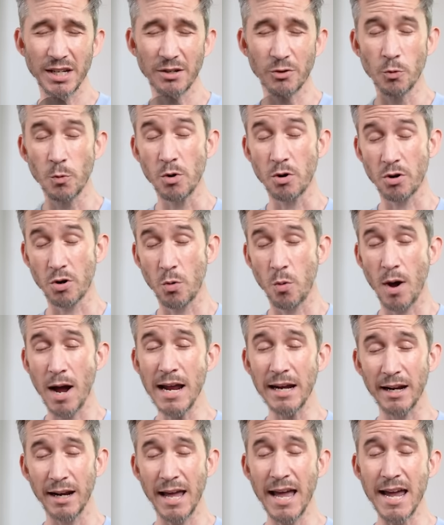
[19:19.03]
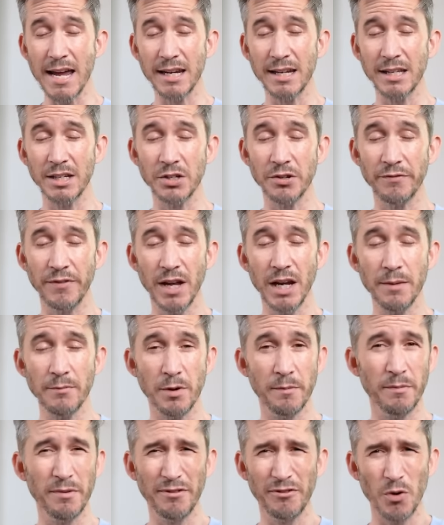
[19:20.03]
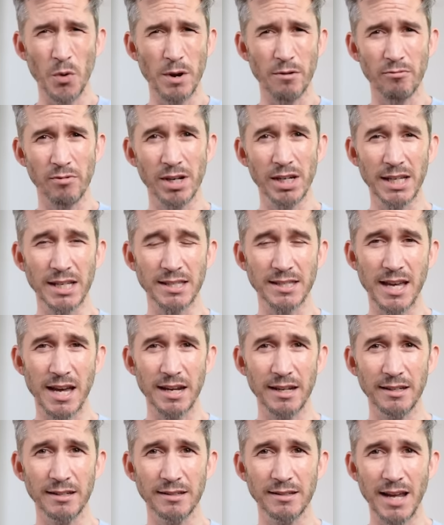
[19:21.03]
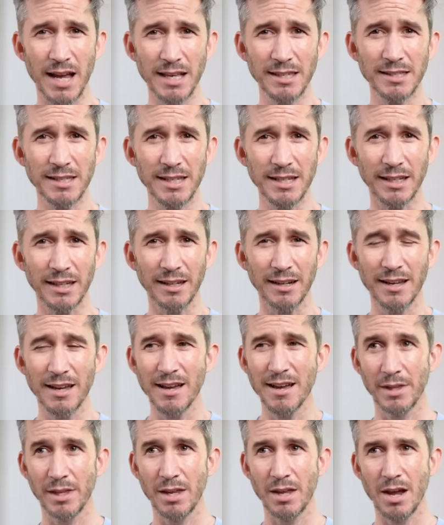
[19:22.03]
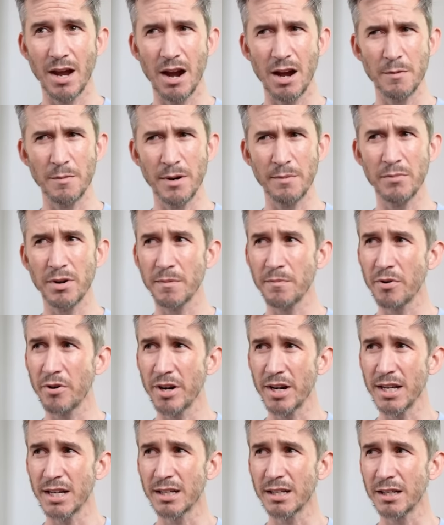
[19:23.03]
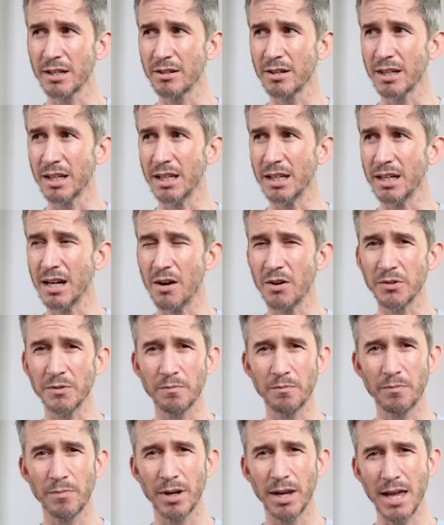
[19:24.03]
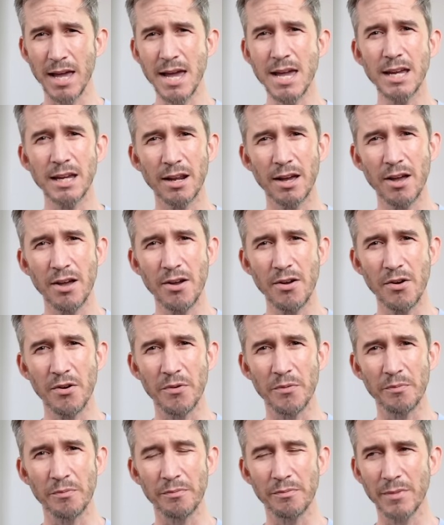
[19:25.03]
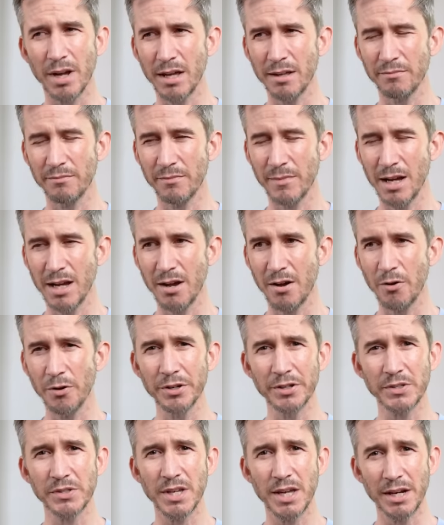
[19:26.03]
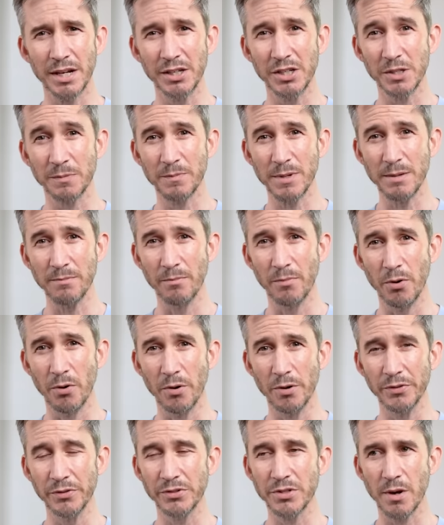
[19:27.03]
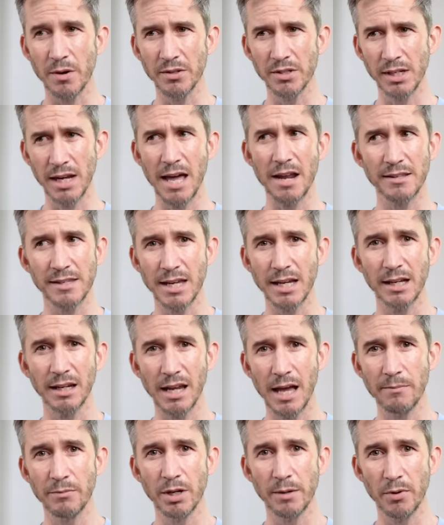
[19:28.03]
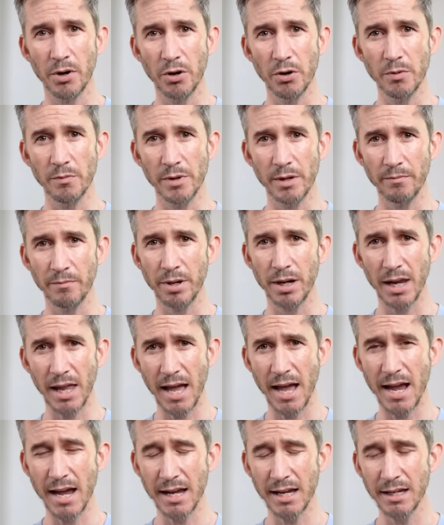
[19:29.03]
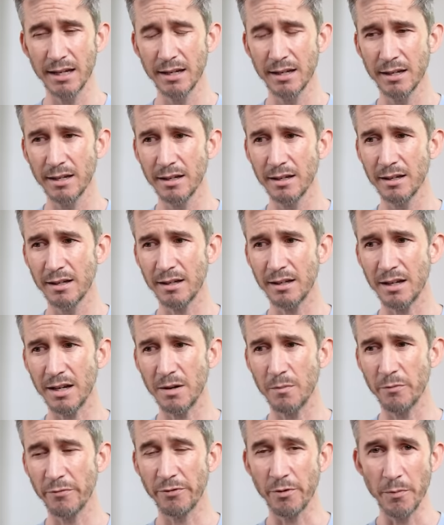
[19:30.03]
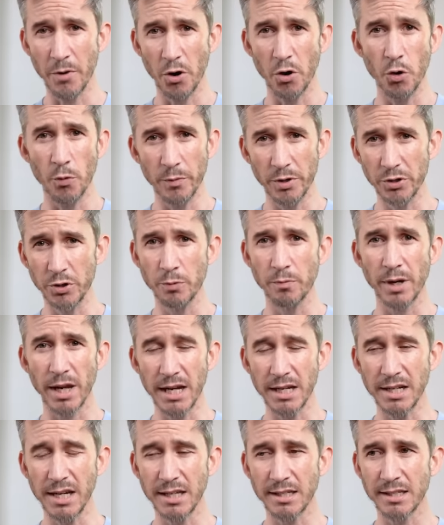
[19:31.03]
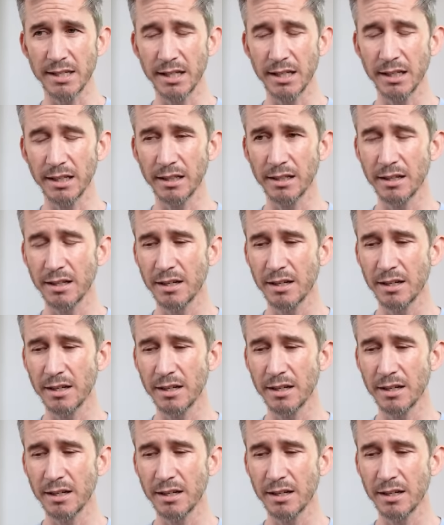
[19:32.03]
We were quite late in development before we really started testing it. I remember pretty clearly, I was playing at home. I, my oldest son had just been born, so I was allowed to take a laptop home and play um, from home and do play testing.